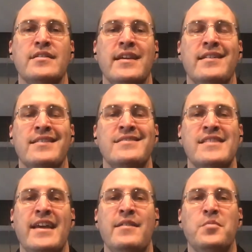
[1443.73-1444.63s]

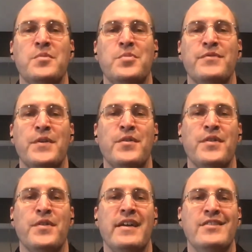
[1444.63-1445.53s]
instead would prefer
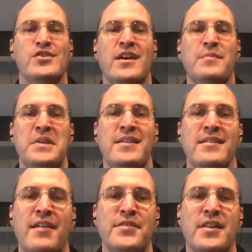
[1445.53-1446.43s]
their headshot be of a